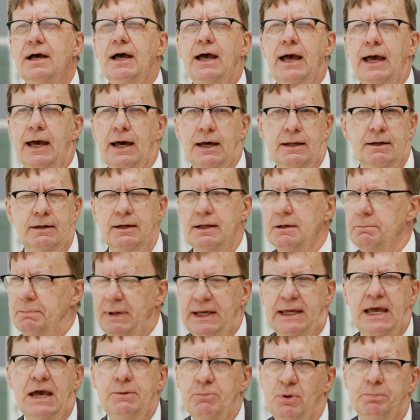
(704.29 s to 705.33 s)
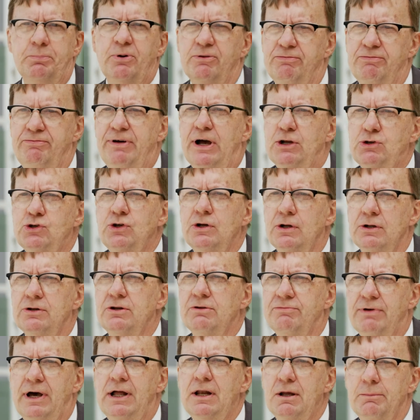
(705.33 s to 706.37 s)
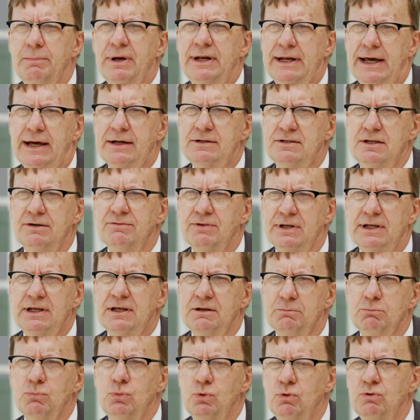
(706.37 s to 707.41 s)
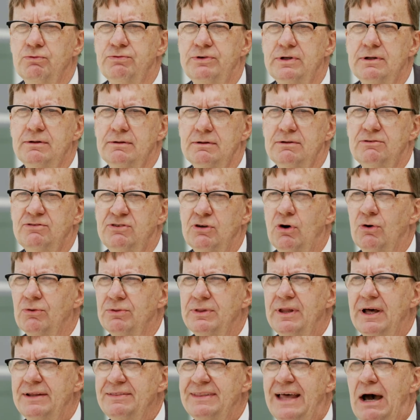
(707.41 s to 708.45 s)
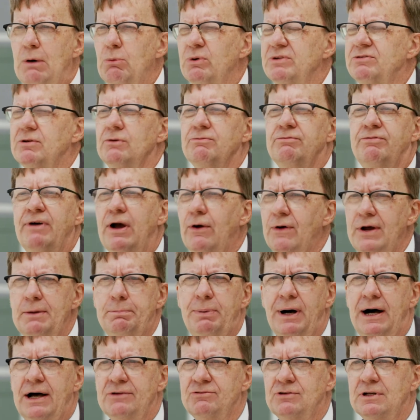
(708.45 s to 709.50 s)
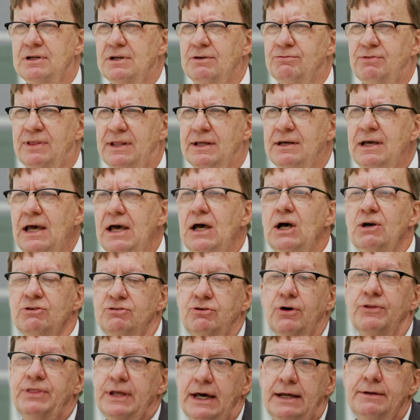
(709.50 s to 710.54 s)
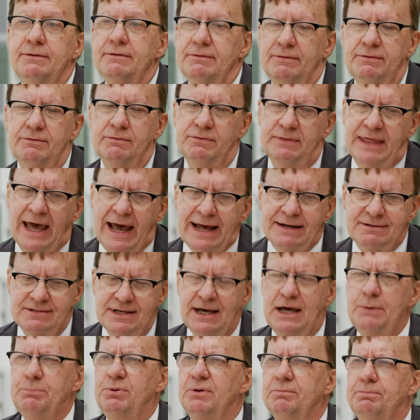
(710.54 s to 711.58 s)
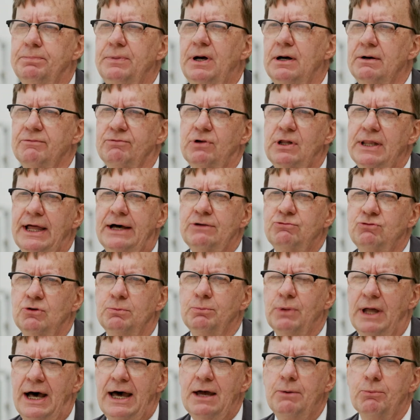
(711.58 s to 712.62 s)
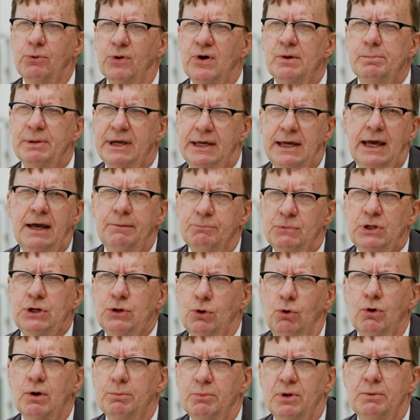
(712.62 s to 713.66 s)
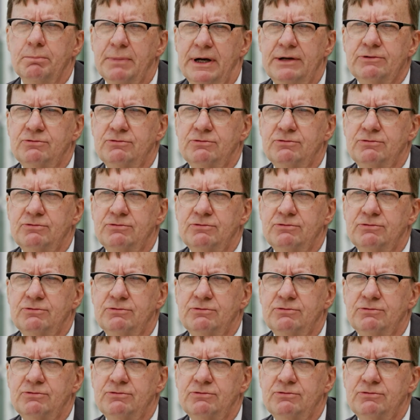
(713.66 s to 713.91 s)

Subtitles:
and it became a professional development activity. It moved. So that was a very positive thing. So then that type of classroom library became the norm in my